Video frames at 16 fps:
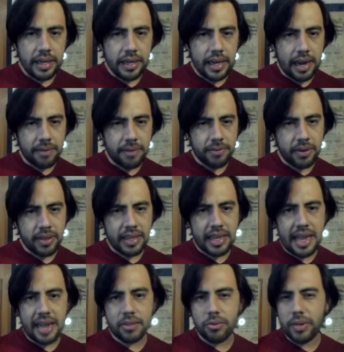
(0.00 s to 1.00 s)
After the
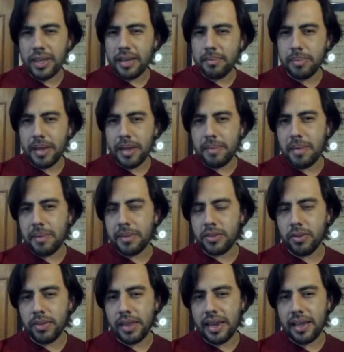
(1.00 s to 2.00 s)
capture, he can play maybe
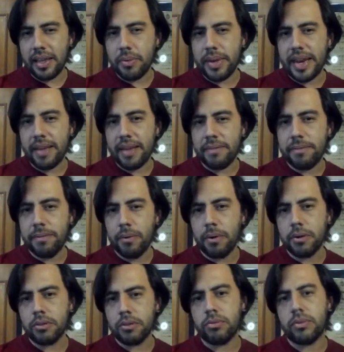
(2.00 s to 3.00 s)
something like queen
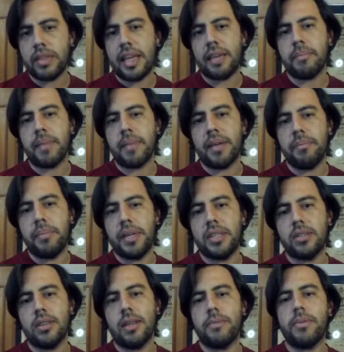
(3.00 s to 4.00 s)
f4 to take my
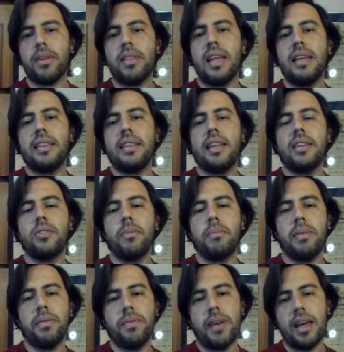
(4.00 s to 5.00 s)
bishop after knight takes on
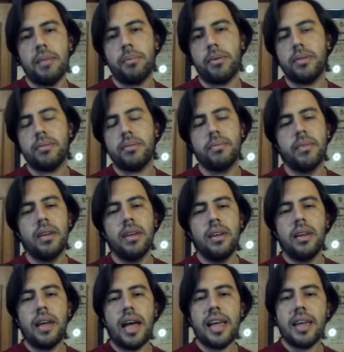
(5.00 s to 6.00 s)
b5, but
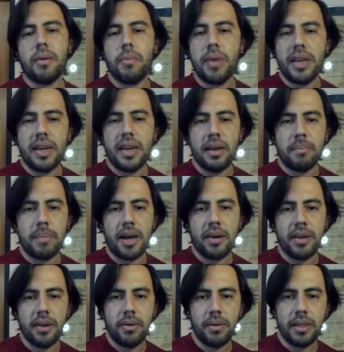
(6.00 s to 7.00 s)
I am winning a pawn
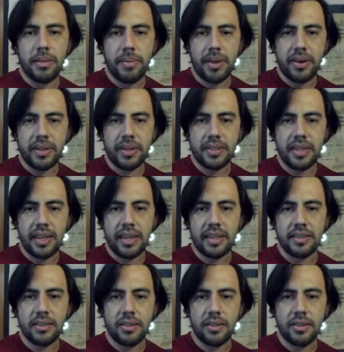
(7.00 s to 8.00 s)
in all the variants.
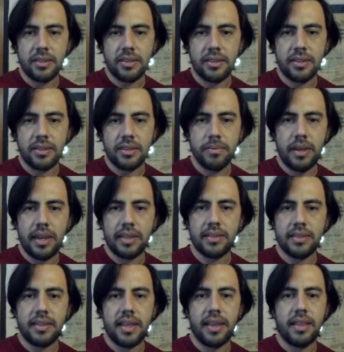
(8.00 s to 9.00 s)

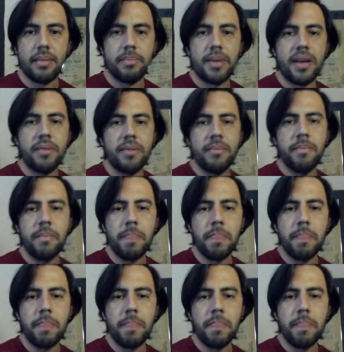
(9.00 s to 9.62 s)
Take the pawn.